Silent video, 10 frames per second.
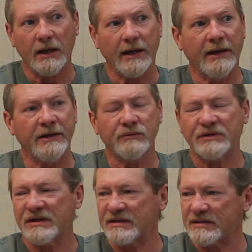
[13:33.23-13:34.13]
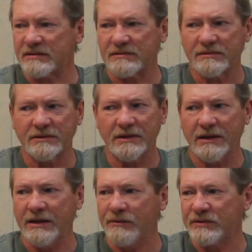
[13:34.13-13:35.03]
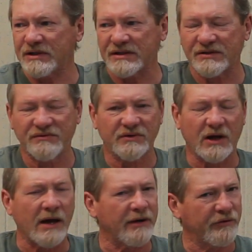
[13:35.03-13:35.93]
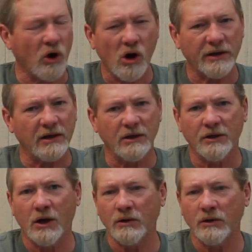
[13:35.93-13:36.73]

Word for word: and it was just, it was just kind of doggy, you know.